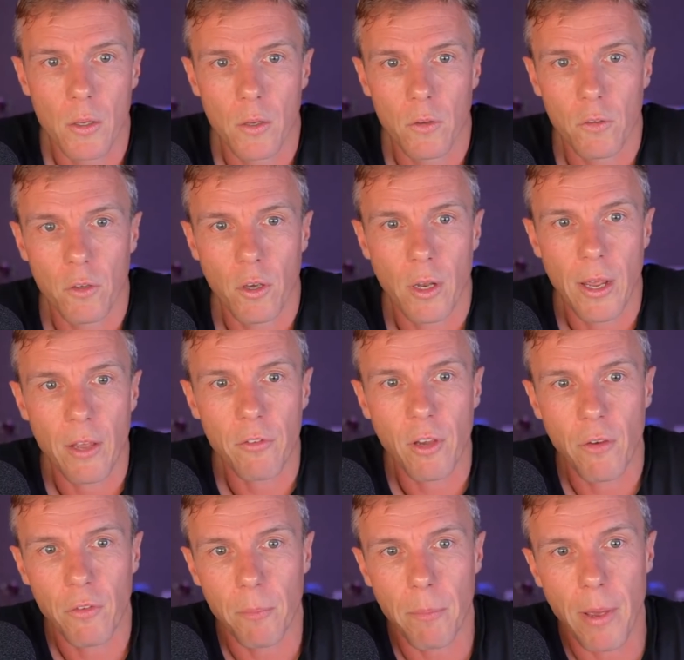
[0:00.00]
Scott, house
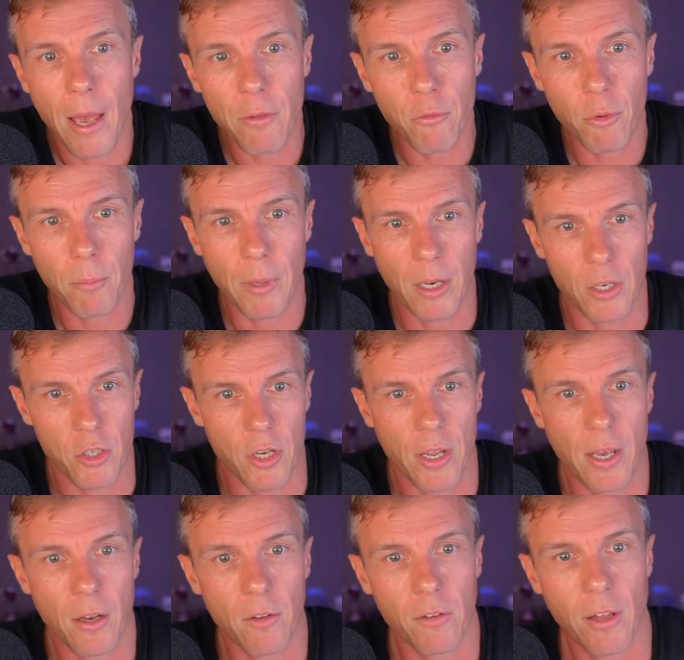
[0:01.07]
over the password manager.
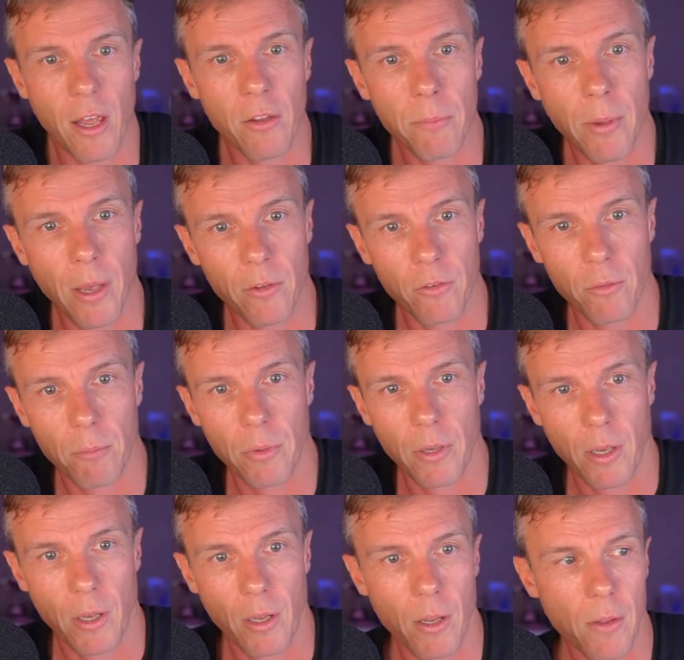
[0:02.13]
How does LastPass
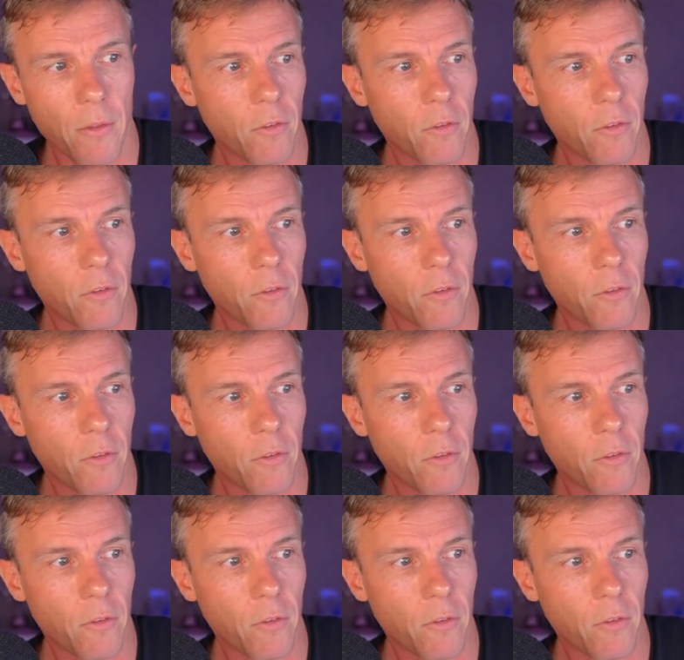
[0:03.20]
compare?